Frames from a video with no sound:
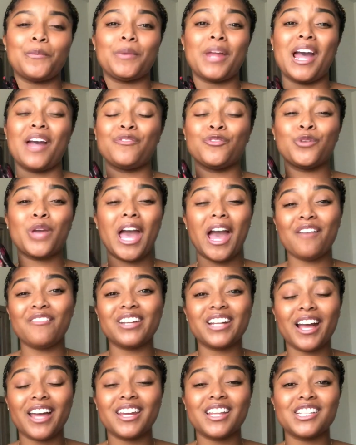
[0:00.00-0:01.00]
Now, if you
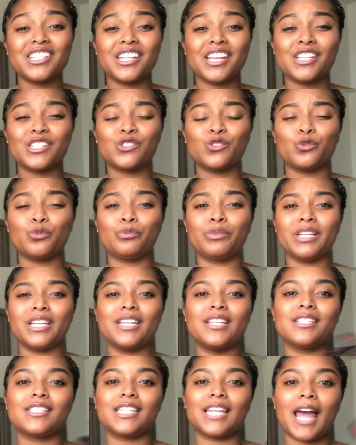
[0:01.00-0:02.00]
haven't gotten a chance to,
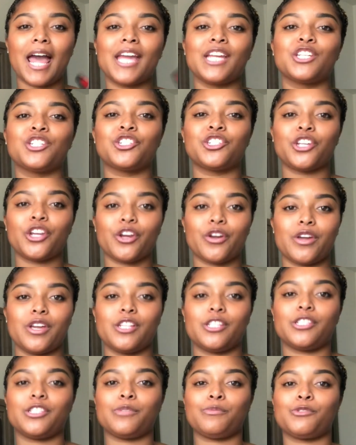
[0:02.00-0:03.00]
please like, share,
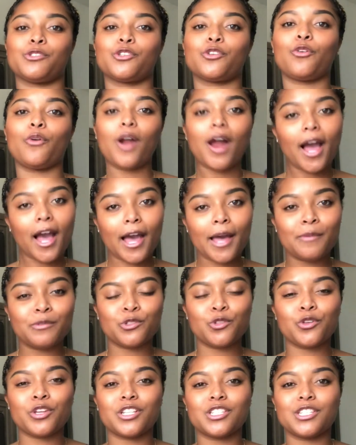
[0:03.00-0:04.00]
and subscribe
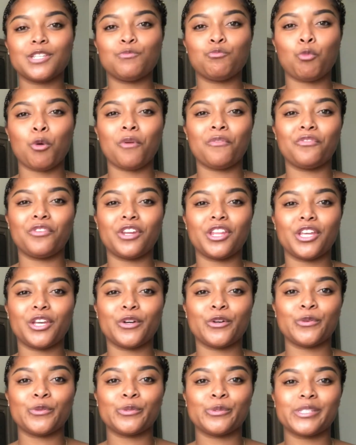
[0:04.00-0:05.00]
so you can see more
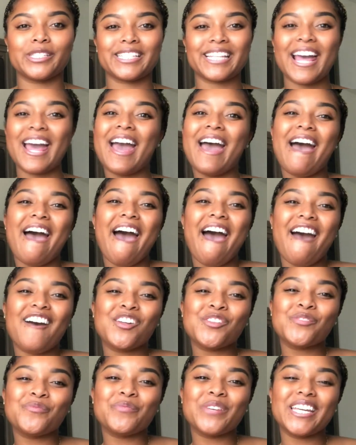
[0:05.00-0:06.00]
videos
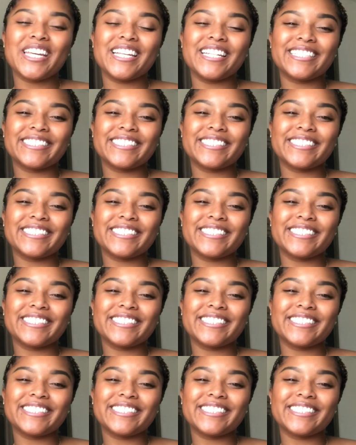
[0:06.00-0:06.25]
of me.